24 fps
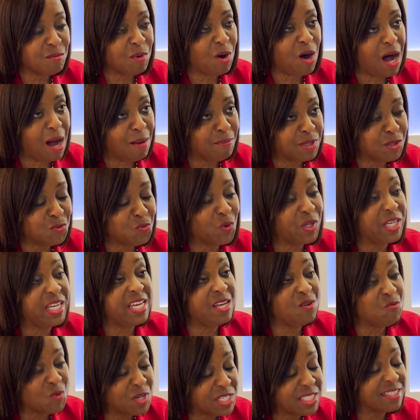Mohammed when
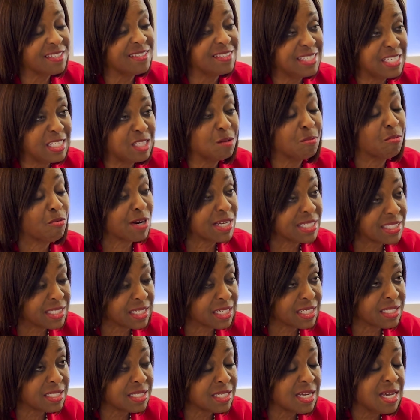he went to see the
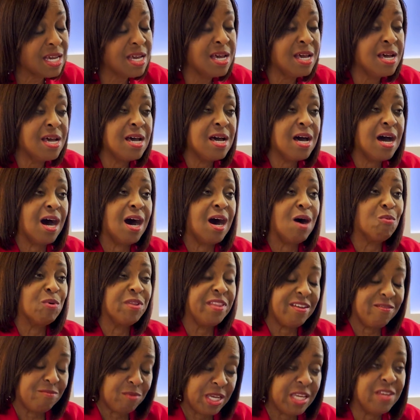president,
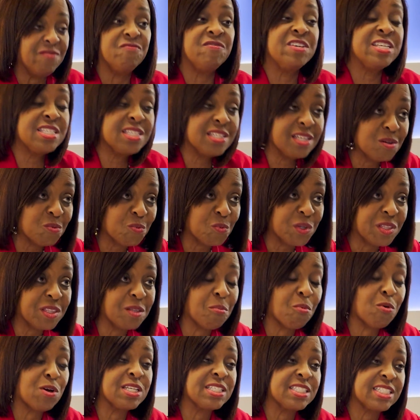when he visited with the
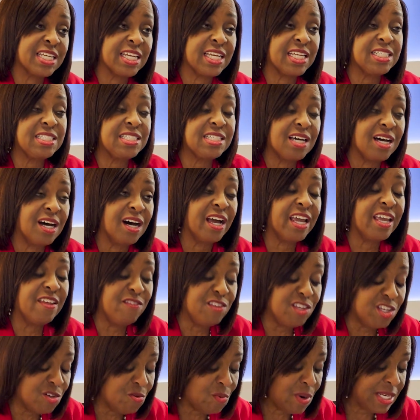president in the
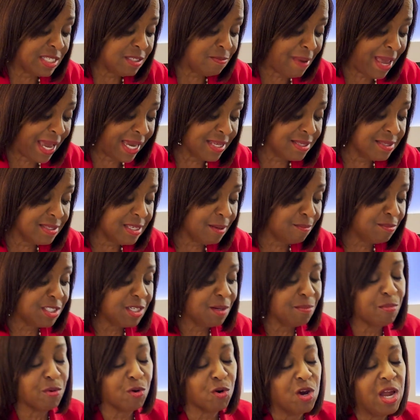U.S. back in
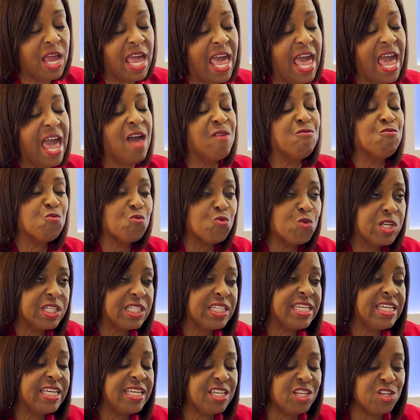September. And
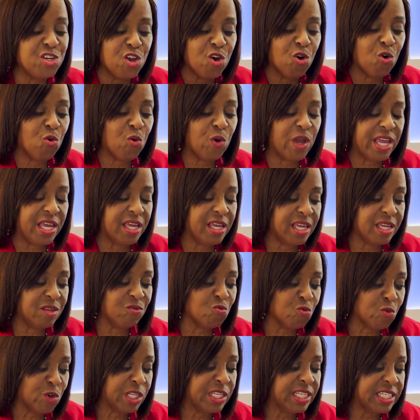really, it
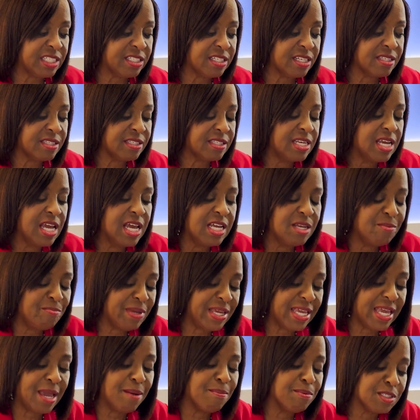really just
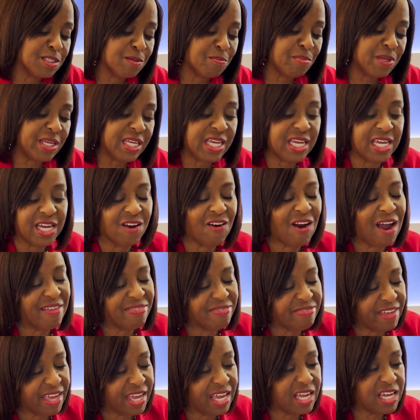being able to be here, I
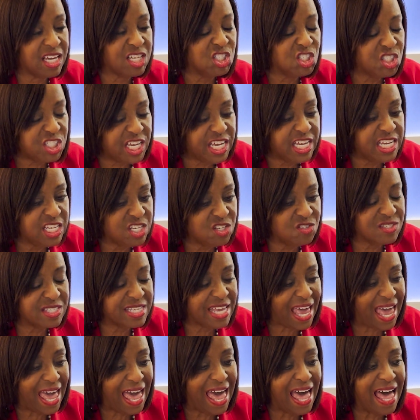think, continues to
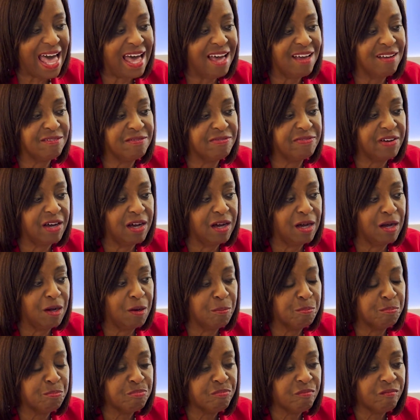have
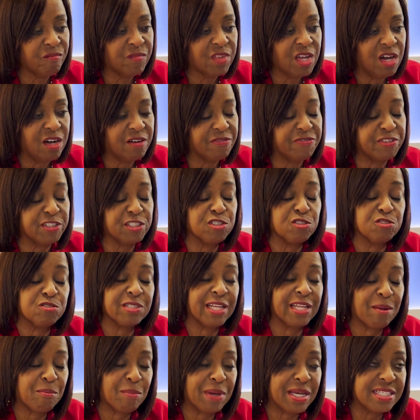officials
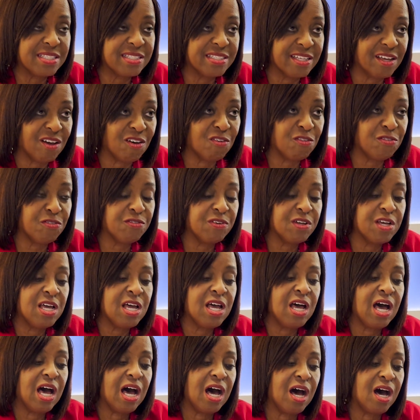myself
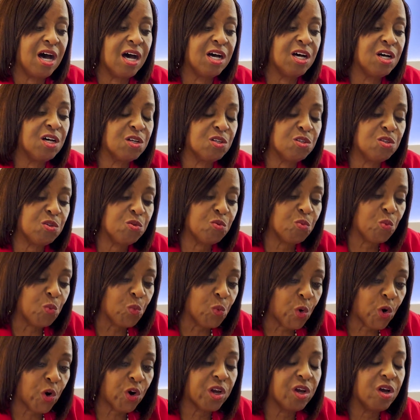
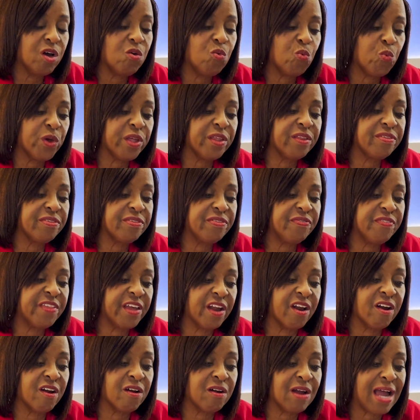work with
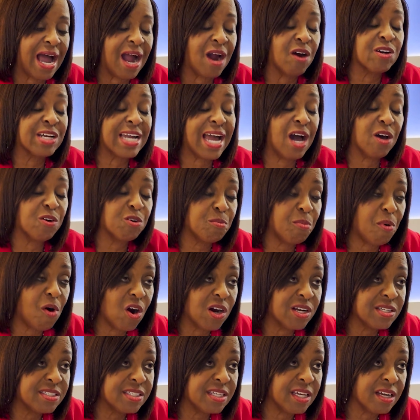our
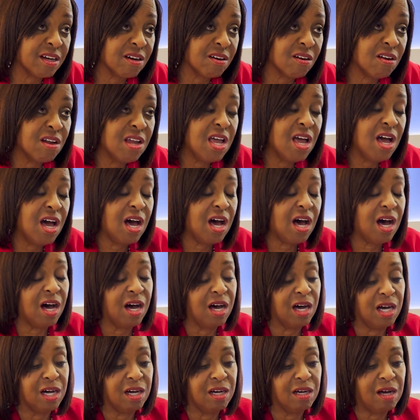counterparts here
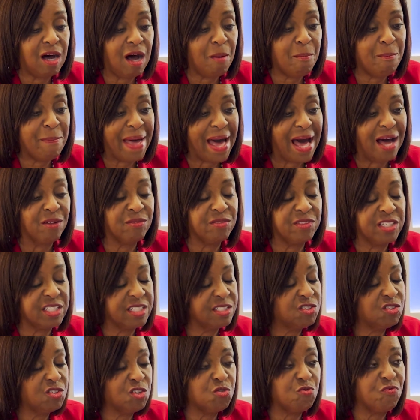about
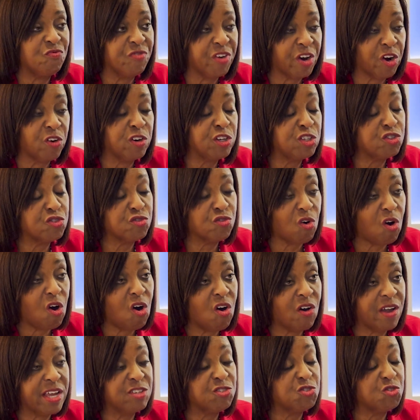this very
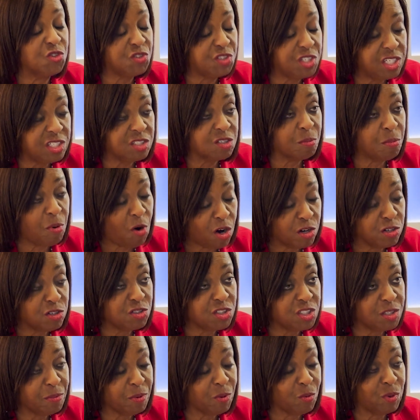strong and strategic
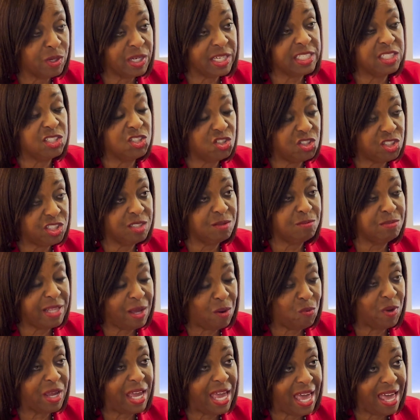partnership and relationship that
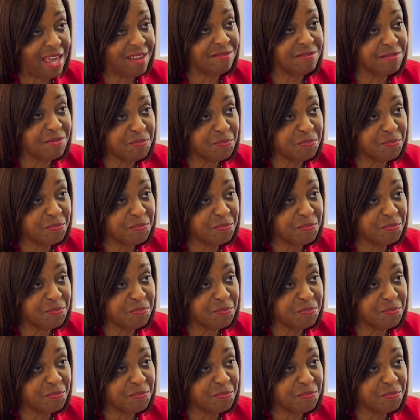we have.